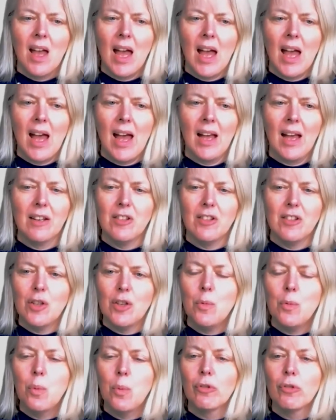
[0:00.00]
and
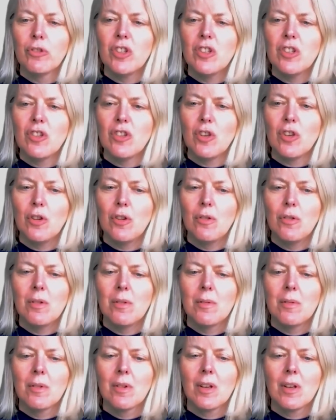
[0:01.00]
you wanted to
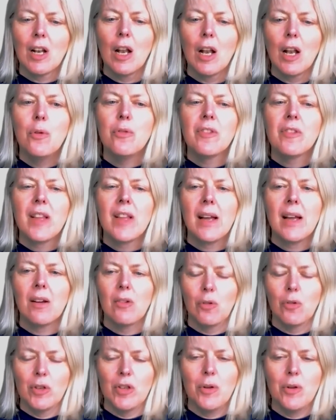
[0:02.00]
close down,
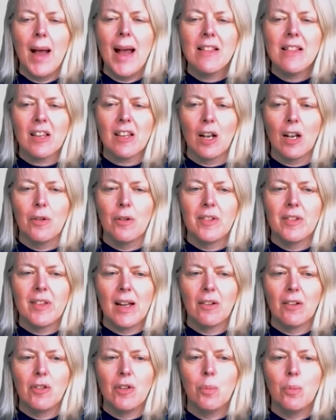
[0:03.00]
or you had to close
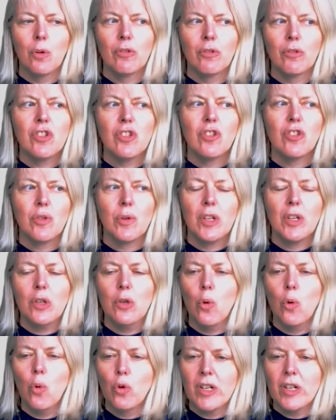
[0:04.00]
down, you wanted to do it in an
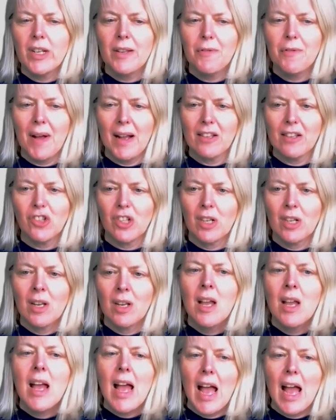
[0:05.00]
orderly fashion,
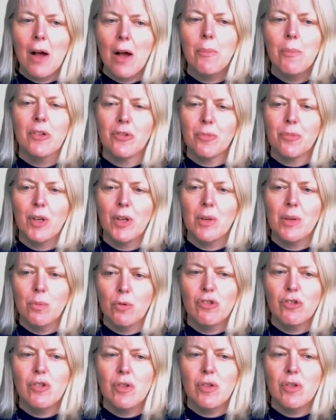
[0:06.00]
how much money
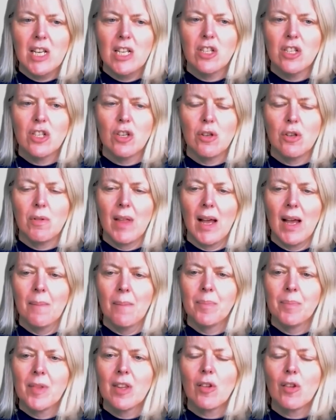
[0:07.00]
would you need to do that?
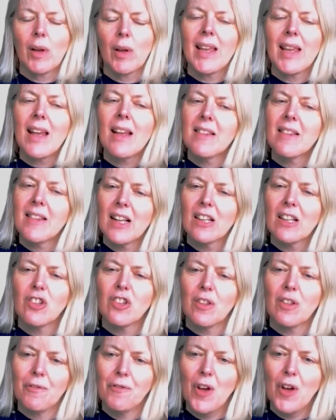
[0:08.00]
So I guess that's
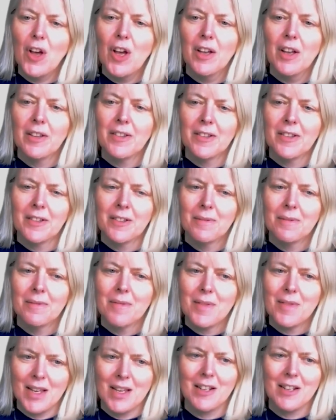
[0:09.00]
the first
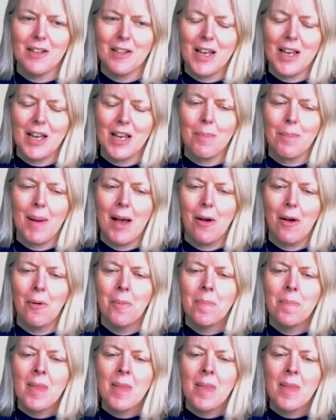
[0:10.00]
thing to think about.